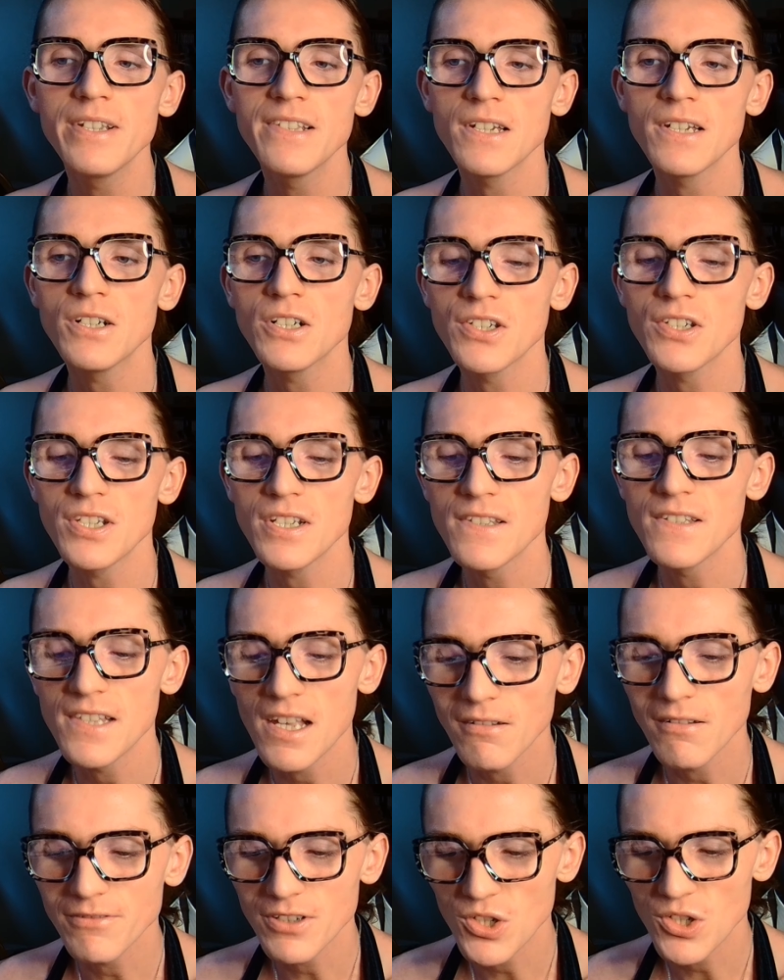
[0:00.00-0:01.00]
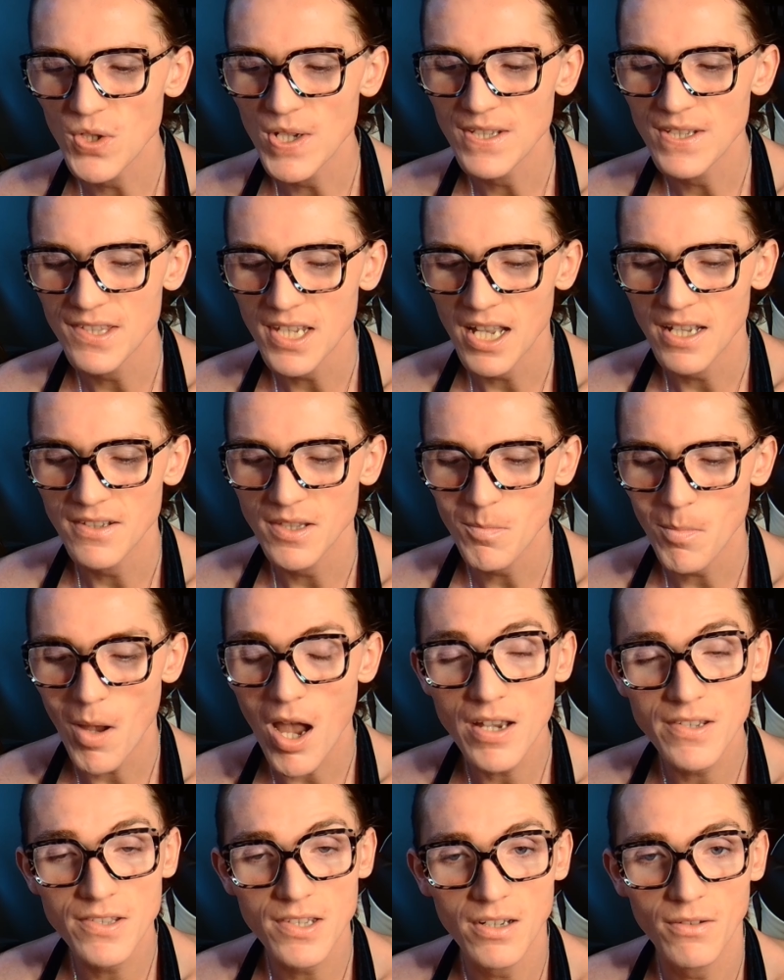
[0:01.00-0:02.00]
understood selfishness as a
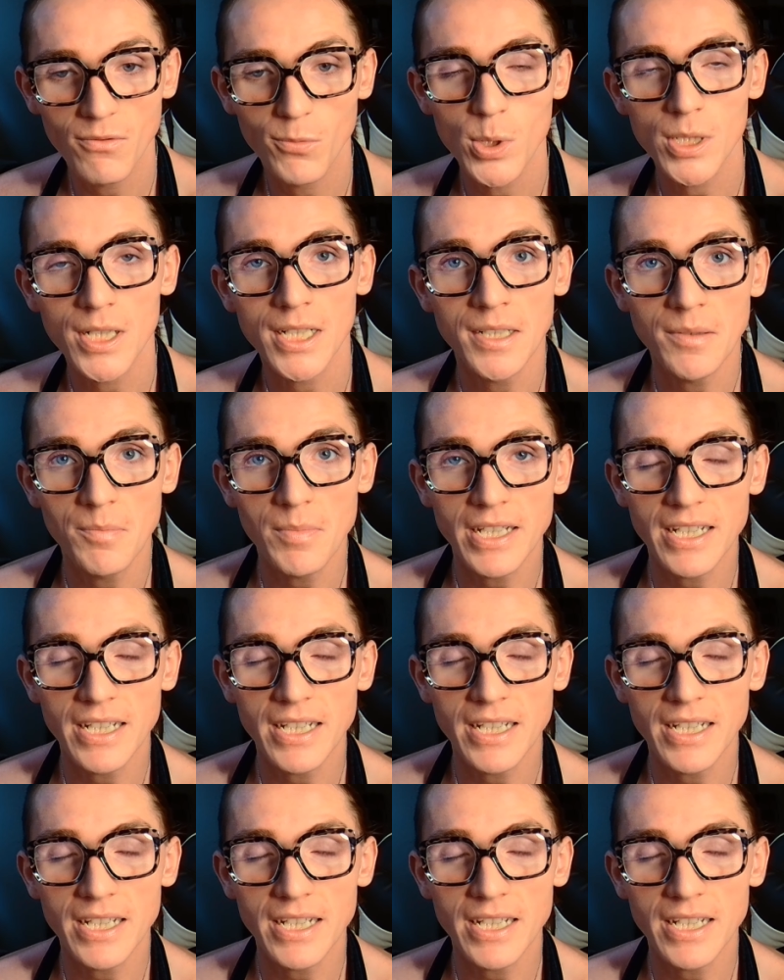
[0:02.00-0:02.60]
positive word,